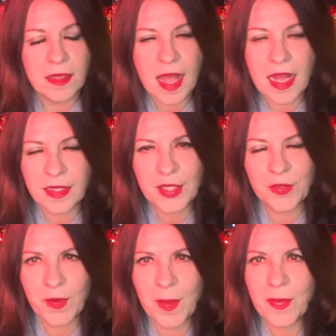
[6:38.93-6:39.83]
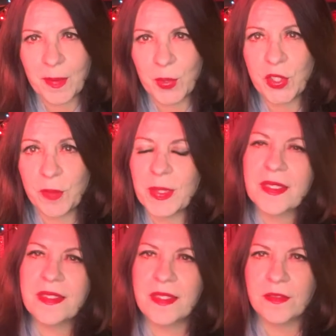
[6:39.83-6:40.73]
Alex from the
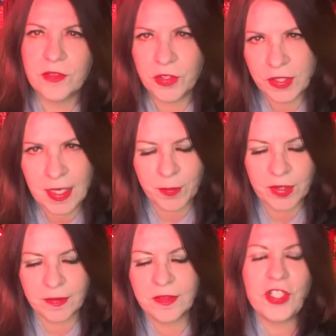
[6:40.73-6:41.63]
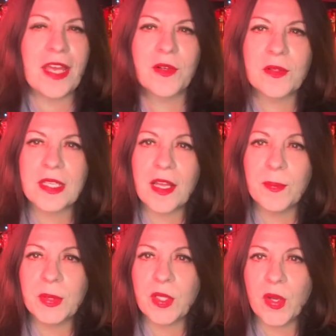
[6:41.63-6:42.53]
BookuBus, two separate channels
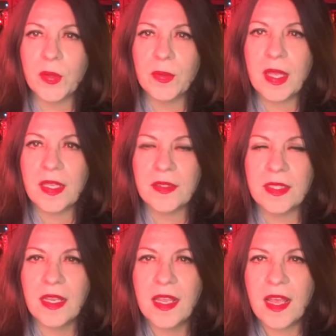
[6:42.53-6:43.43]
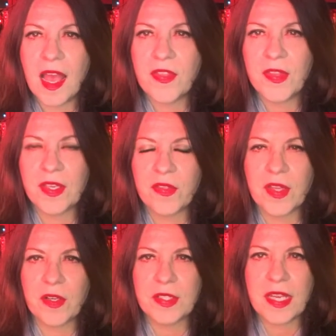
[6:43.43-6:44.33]
below, and I think
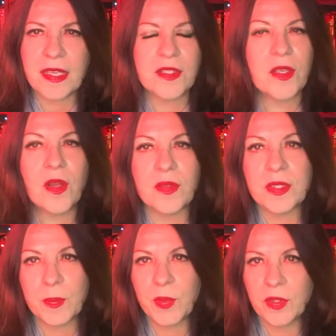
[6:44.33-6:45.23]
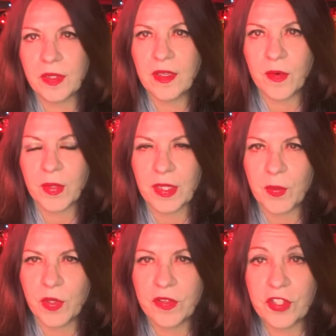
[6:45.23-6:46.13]
their takes on this book are really
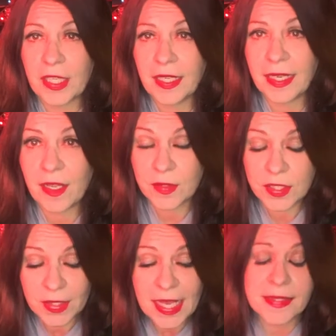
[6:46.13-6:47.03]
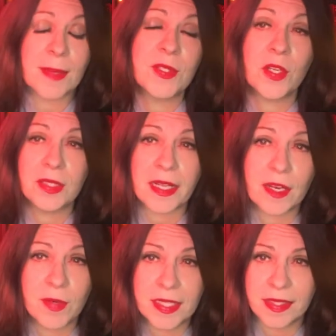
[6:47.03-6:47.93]
worth checking out. So yes, I'm so glad I
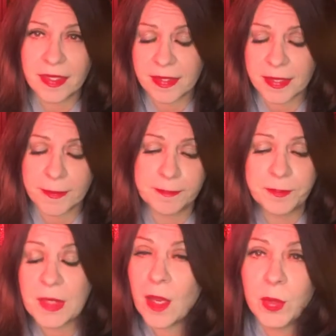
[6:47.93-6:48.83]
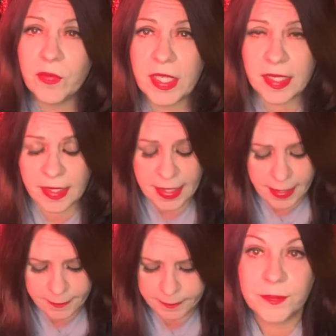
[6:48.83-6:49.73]
read this. I will read it
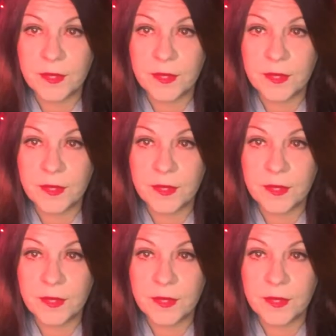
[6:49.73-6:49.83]
again.